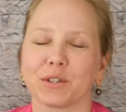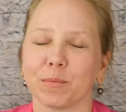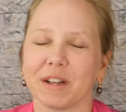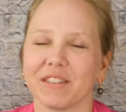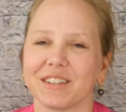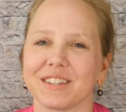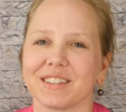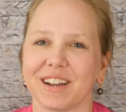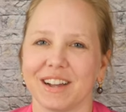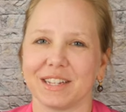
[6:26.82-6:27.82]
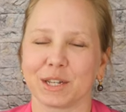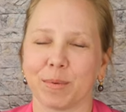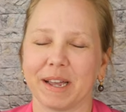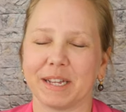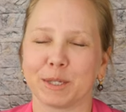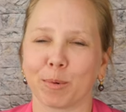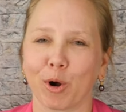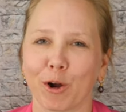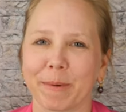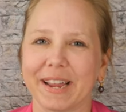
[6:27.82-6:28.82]
on my list is Ice Capades
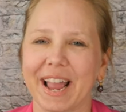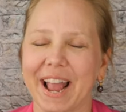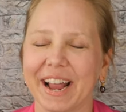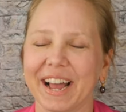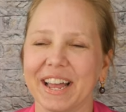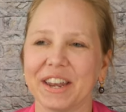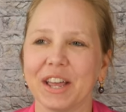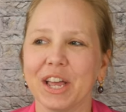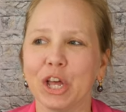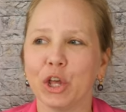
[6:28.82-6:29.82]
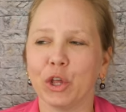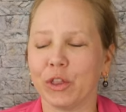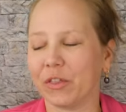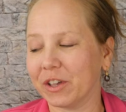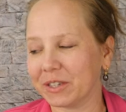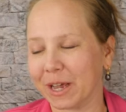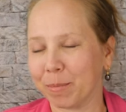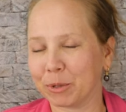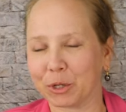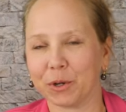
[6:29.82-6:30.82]
Barbie. And in this
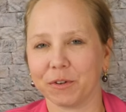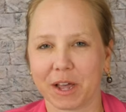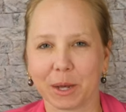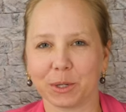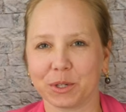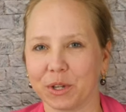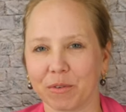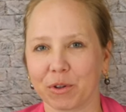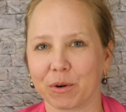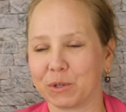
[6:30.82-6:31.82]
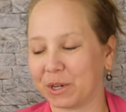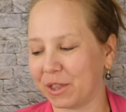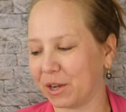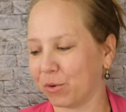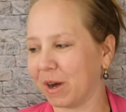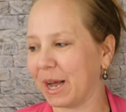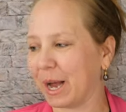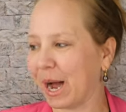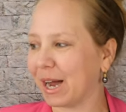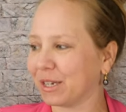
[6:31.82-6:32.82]
episode of Alice Never Throws Anything Away,
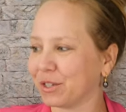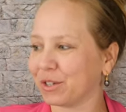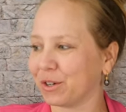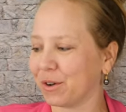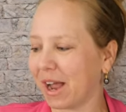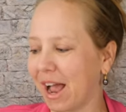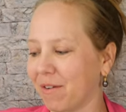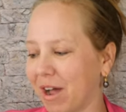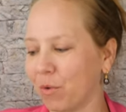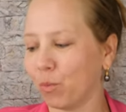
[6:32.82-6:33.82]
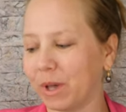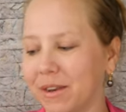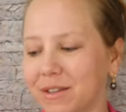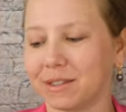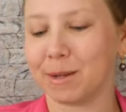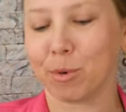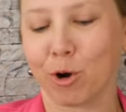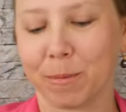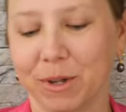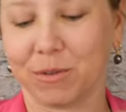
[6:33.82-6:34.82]
I went to see
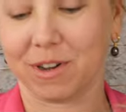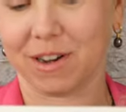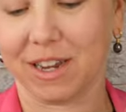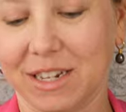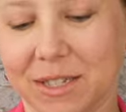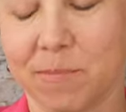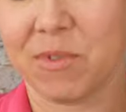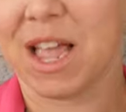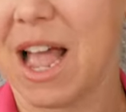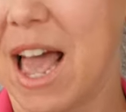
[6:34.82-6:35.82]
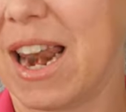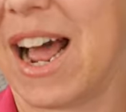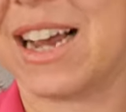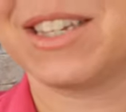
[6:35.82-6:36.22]
Barbie on Ice, and I